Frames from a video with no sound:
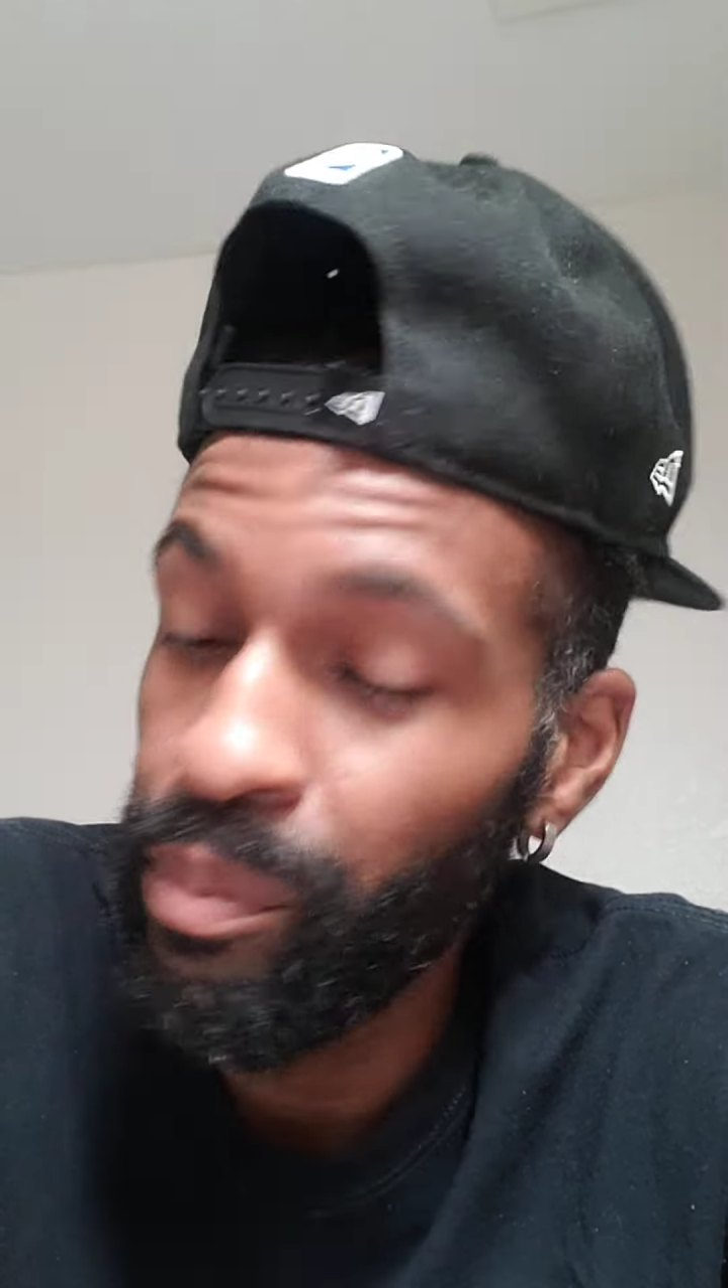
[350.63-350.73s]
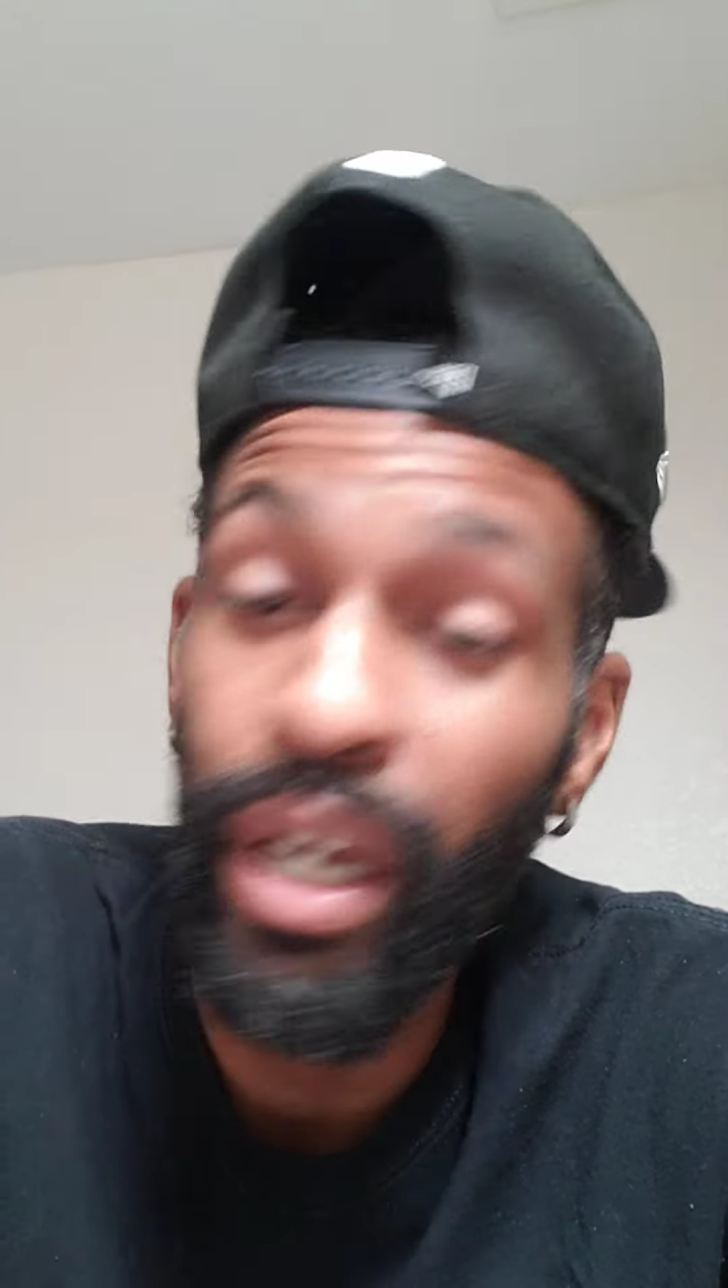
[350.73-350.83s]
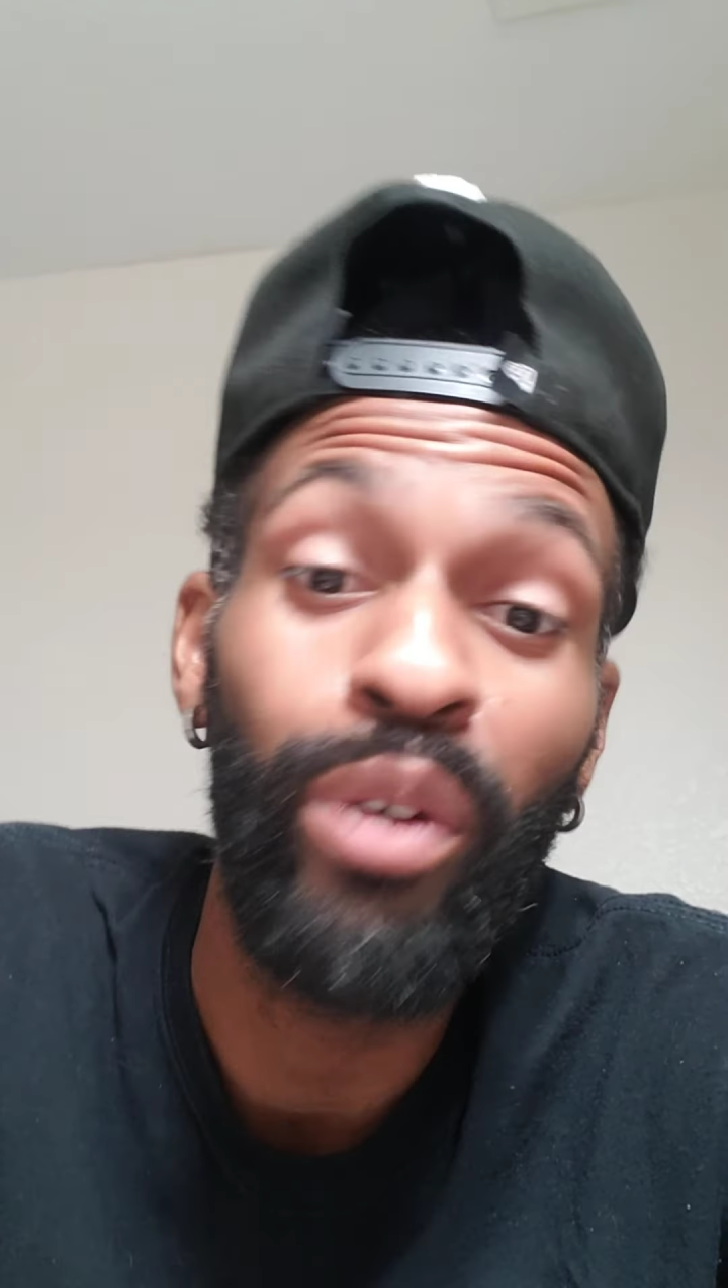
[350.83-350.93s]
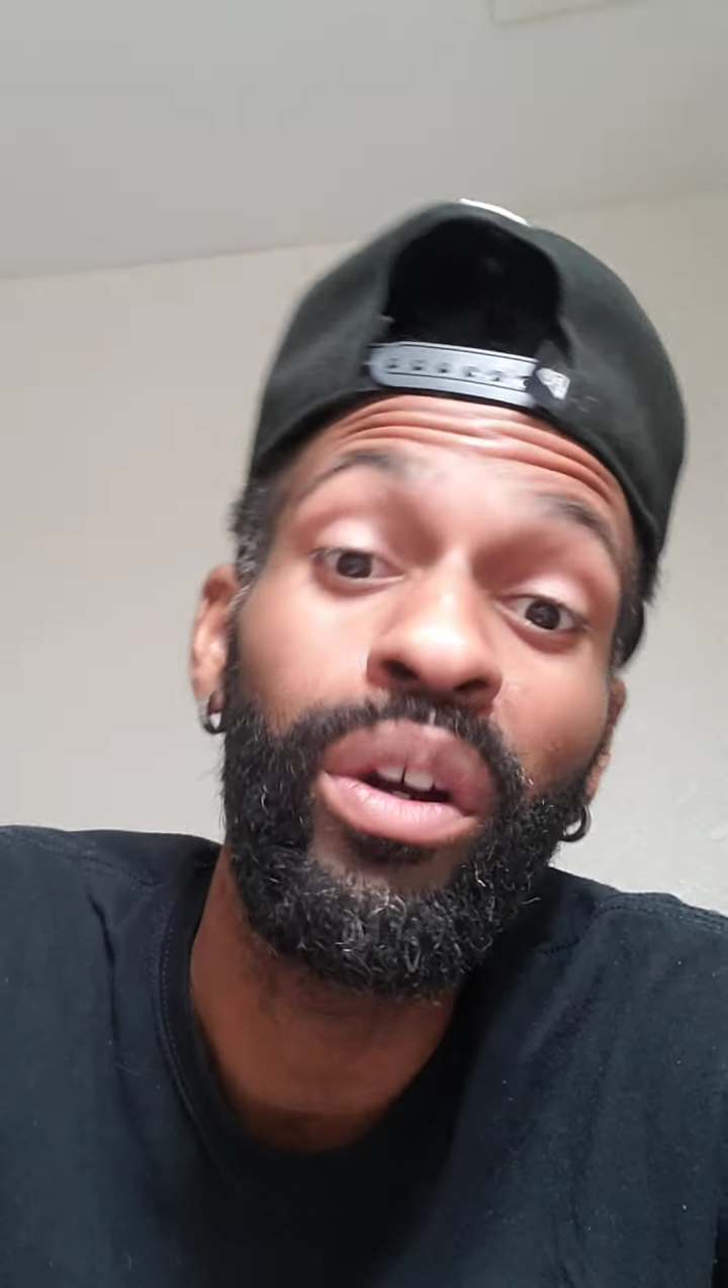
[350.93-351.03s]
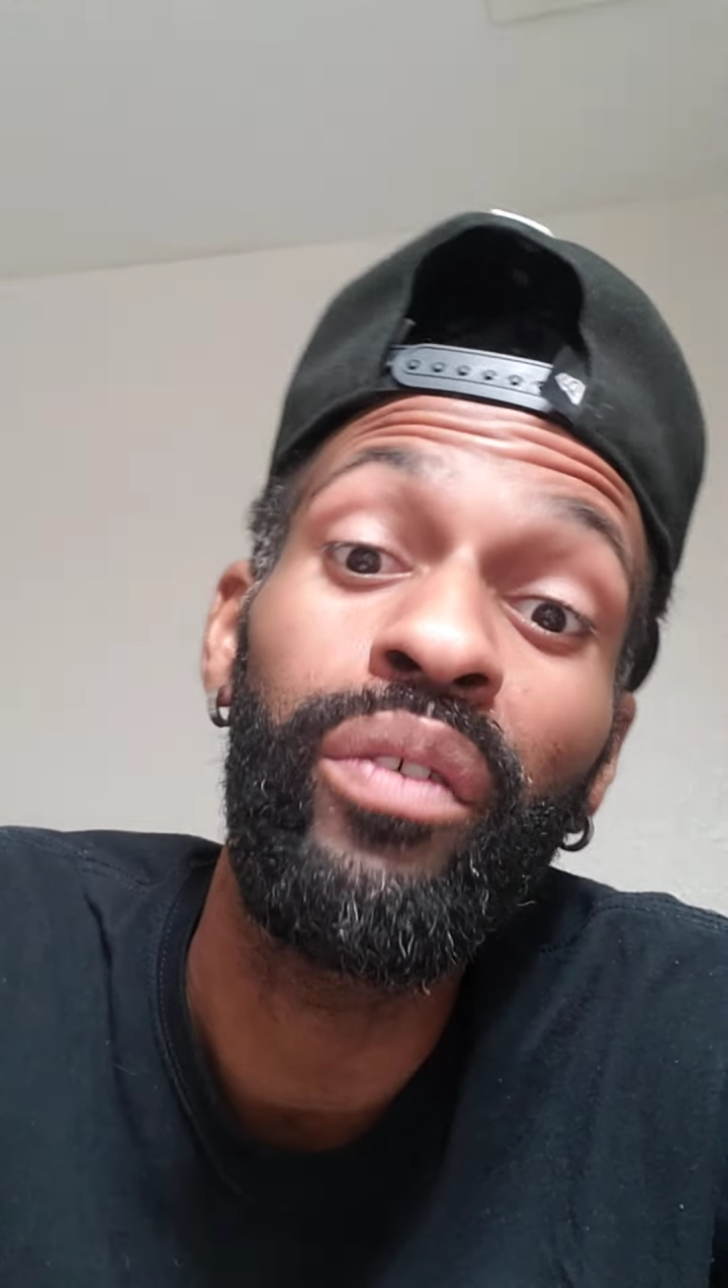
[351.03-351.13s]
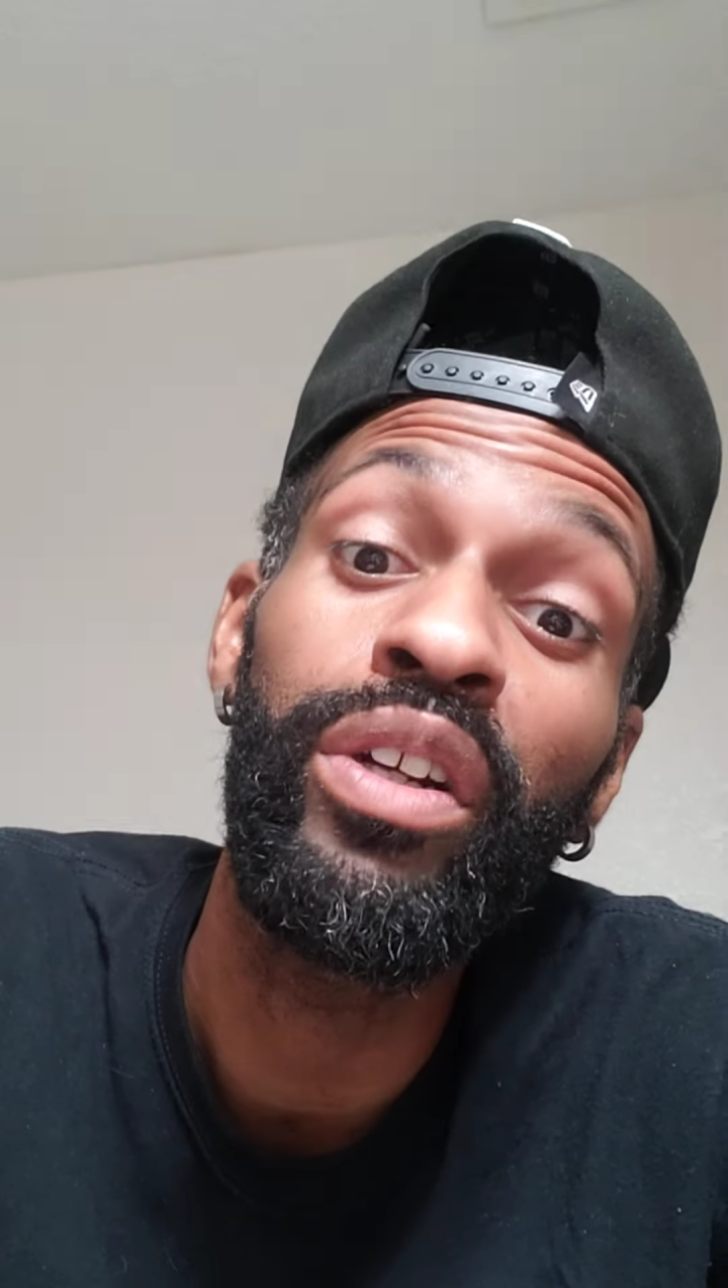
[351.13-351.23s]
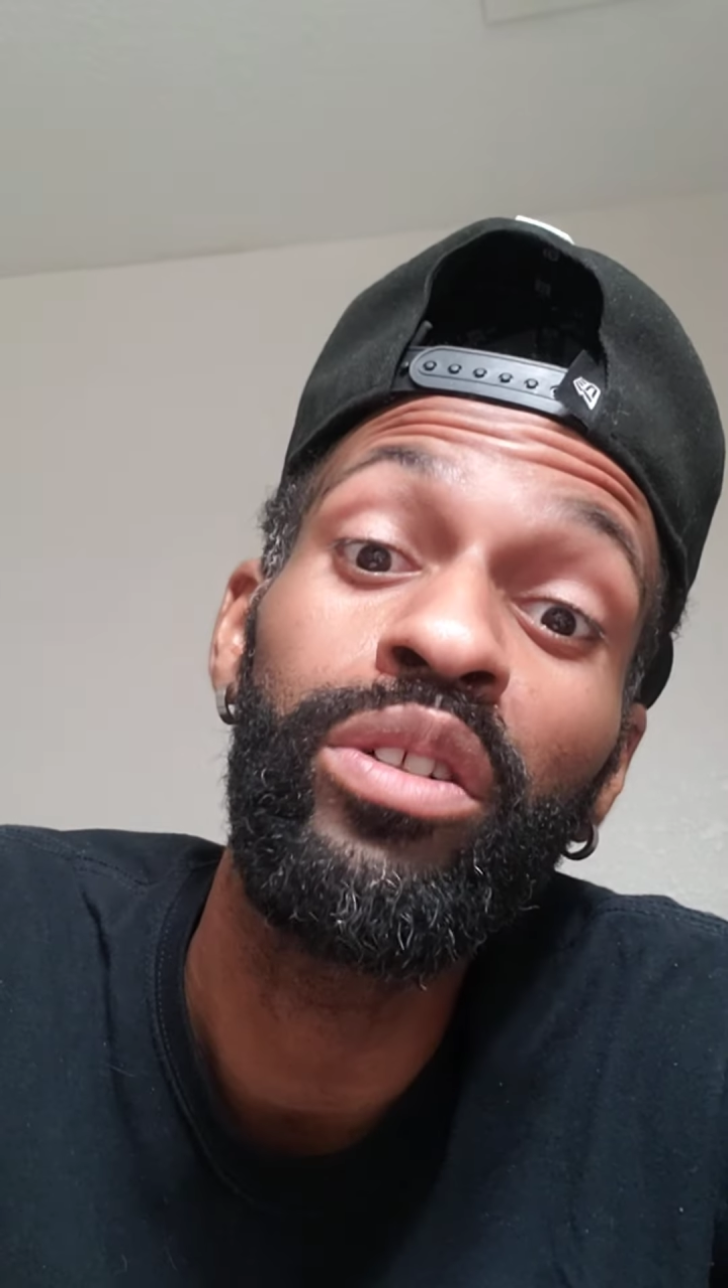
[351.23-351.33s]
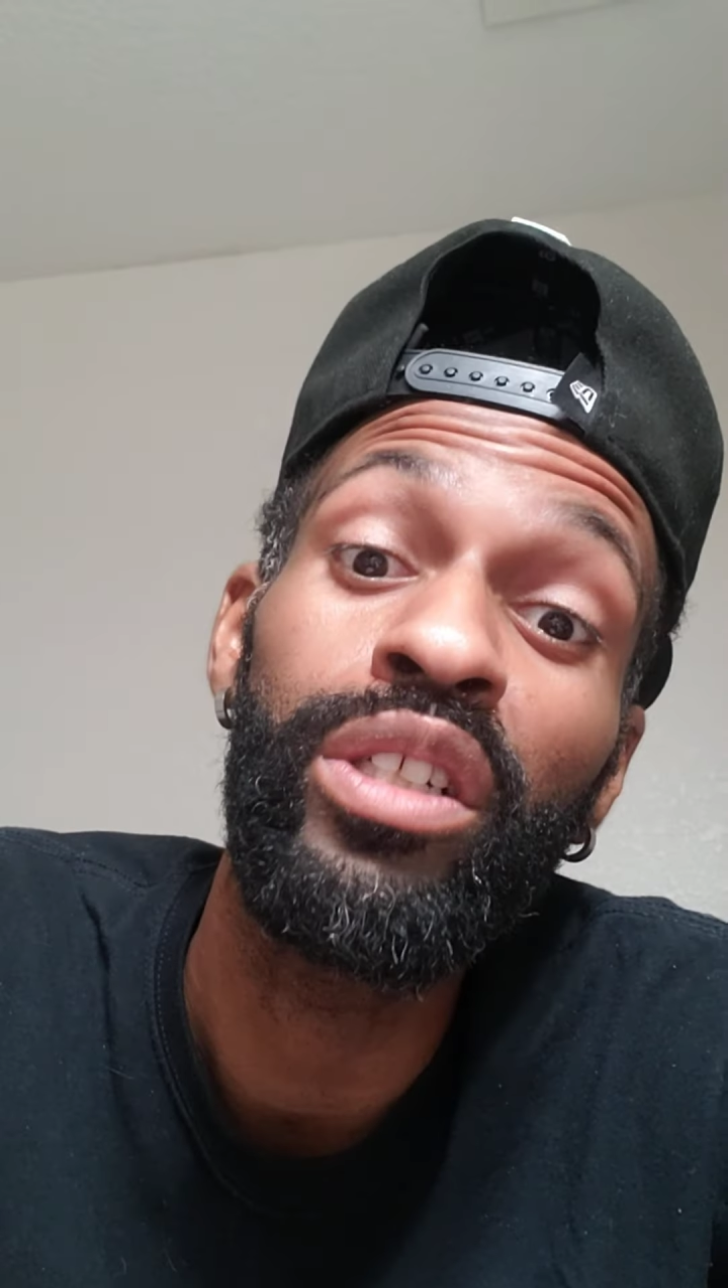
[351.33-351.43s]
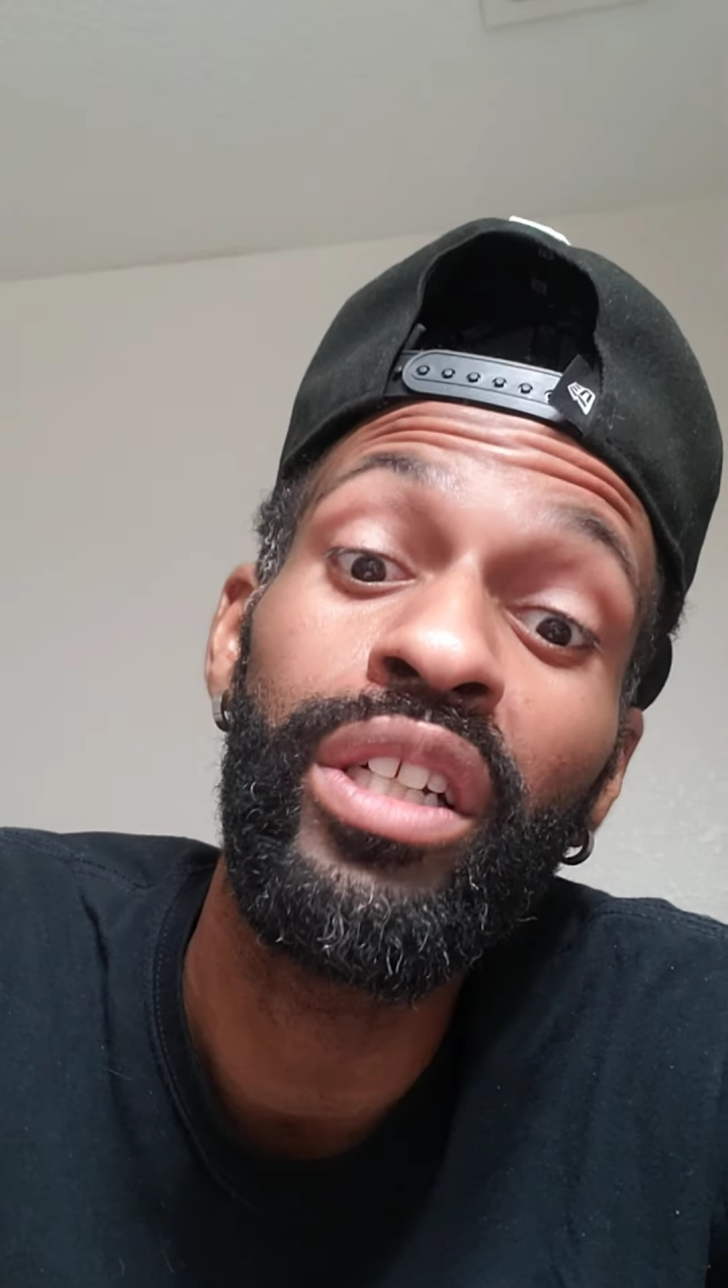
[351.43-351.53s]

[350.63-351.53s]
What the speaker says: Battle right, if you know the